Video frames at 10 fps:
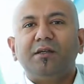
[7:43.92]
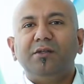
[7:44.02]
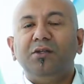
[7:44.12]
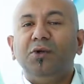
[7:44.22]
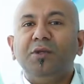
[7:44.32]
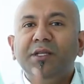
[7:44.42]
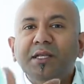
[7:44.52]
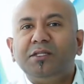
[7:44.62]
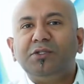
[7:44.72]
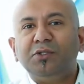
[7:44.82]
you don't
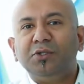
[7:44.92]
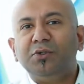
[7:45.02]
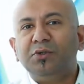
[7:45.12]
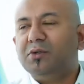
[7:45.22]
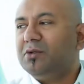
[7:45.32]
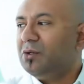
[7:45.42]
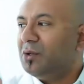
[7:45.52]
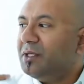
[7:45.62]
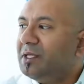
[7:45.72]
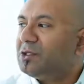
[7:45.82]
need to
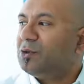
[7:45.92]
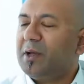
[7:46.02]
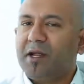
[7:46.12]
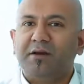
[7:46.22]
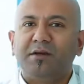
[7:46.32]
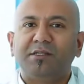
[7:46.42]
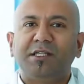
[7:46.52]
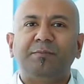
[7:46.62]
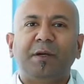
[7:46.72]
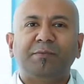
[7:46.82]
wear a
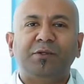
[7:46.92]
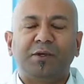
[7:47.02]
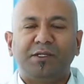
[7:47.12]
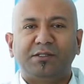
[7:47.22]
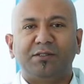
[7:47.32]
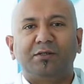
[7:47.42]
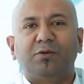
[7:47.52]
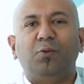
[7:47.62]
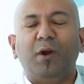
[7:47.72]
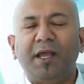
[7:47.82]
CPAP device.
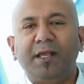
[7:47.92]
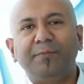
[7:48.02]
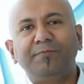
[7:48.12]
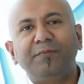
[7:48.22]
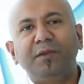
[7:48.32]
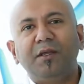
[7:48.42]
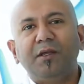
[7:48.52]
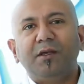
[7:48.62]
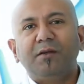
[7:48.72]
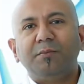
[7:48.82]
Why?
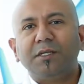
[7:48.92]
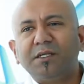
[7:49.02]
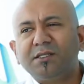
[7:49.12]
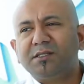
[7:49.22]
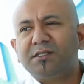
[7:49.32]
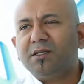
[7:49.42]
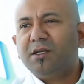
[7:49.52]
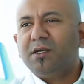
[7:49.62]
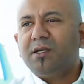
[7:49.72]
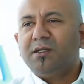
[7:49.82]
Because
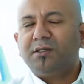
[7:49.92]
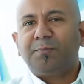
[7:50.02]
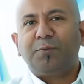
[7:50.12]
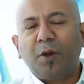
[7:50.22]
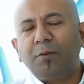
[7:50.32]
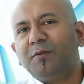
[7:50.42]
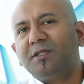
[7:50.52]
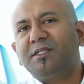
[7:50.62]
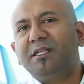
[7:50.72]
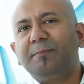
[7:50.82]
the problem with
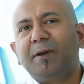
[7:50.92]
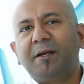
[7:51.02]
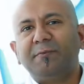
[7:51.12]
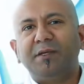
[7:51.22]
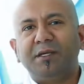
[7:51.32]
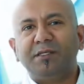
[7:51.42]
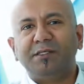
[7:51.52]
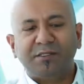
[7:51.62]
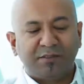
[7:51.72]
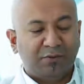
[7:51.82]
the CPAP
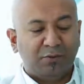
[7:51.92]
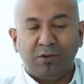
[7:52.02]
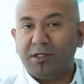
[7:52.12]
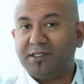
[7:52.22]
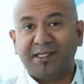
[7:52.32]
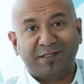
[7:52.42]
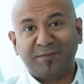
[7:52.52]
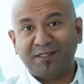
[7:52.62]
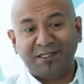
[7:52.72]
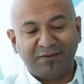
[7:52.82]
is it's
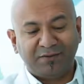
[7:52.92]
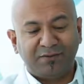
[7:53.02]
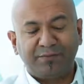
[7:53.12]
expensive